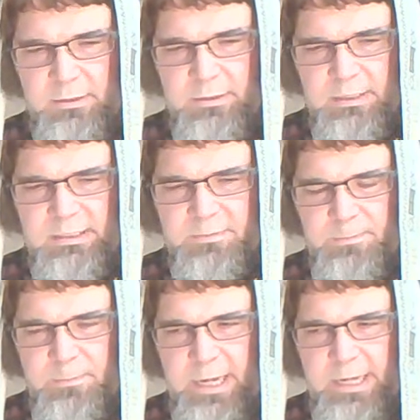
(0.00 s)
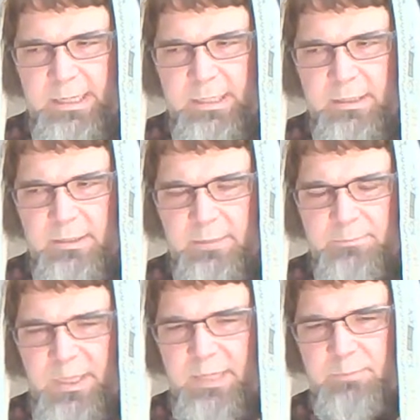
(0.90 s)
Let's be the
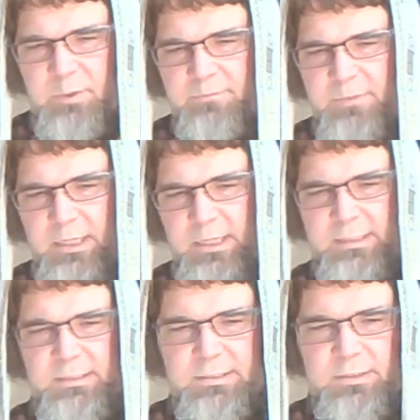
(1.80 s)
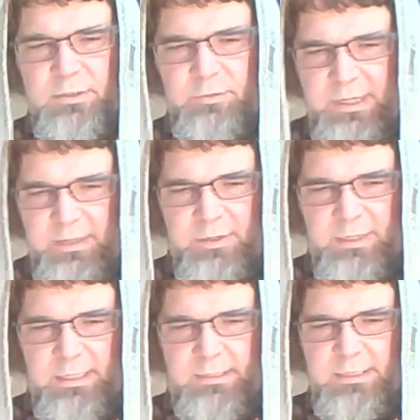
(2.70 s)
people of God to do great
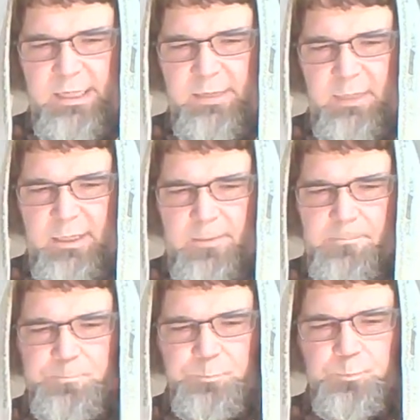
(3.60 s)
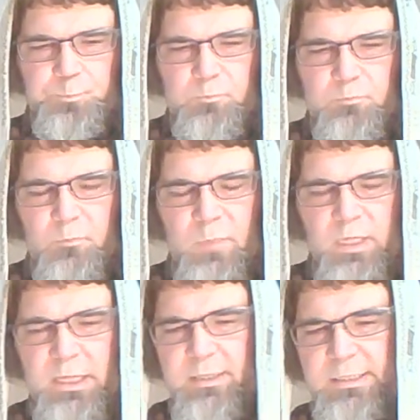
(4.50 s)
things. Amen.
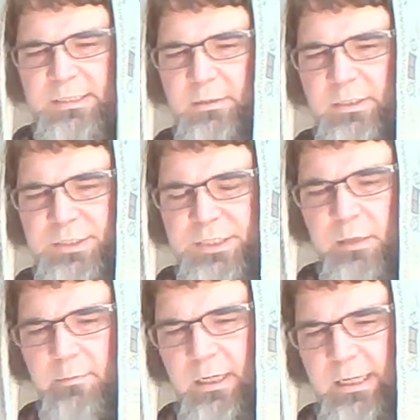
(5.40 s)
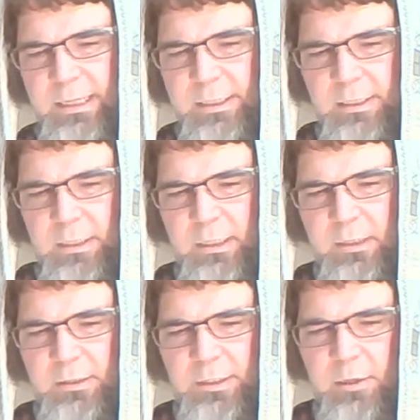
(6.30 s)
Let's go to Jeremiah,
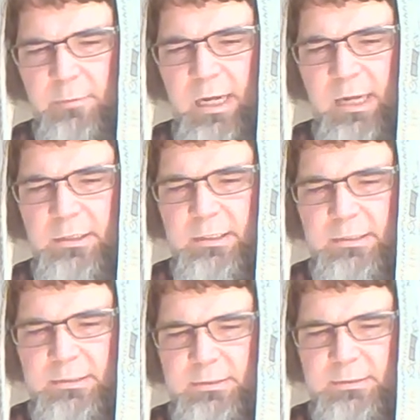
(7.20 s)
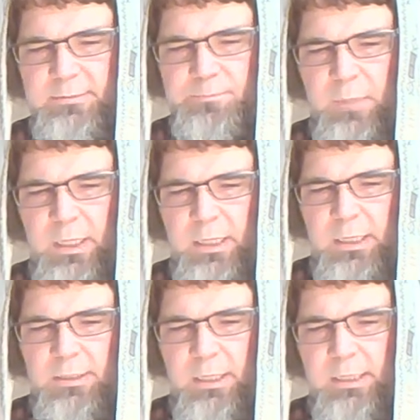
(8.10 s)
uh, Jeremiah
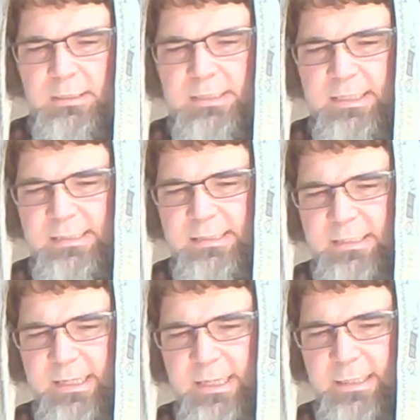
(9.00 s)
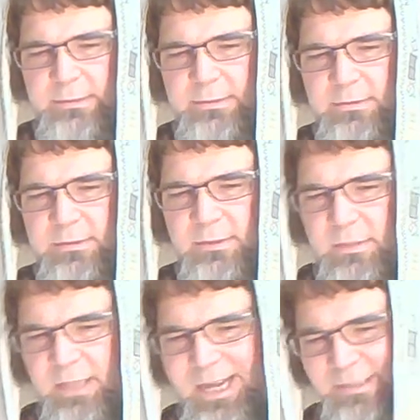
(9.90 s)
uh, 16.
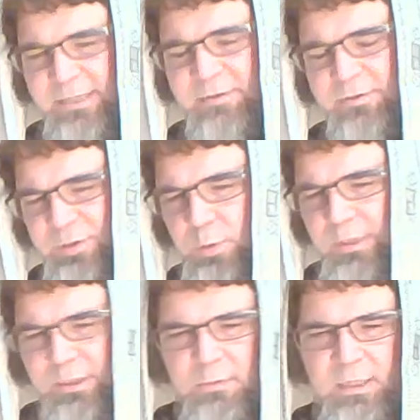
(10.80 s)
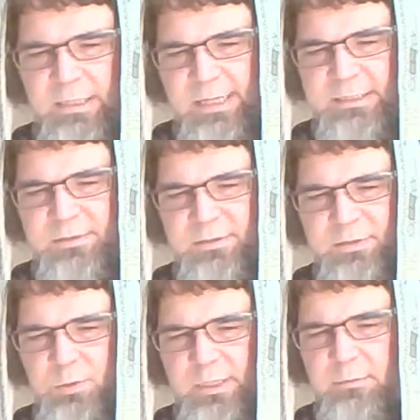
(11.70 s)
19 through 21, 19 to
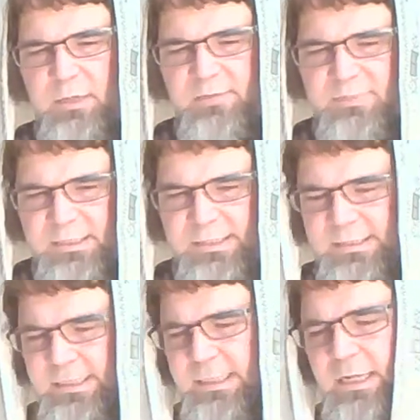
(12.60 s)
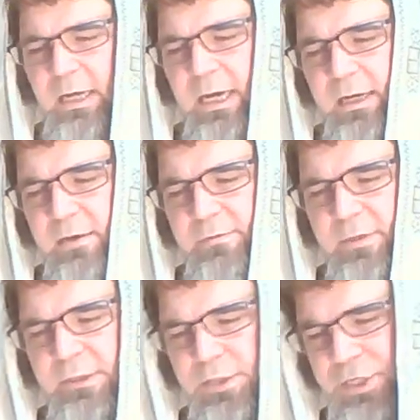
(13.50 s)
21 of 16 of
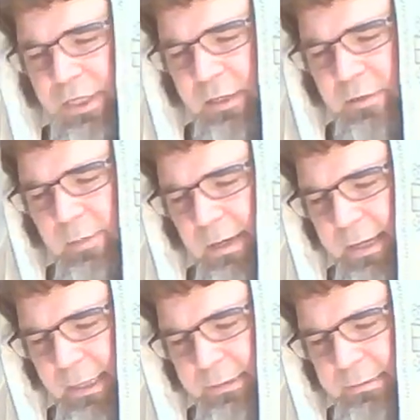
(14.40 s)
Jeremiah.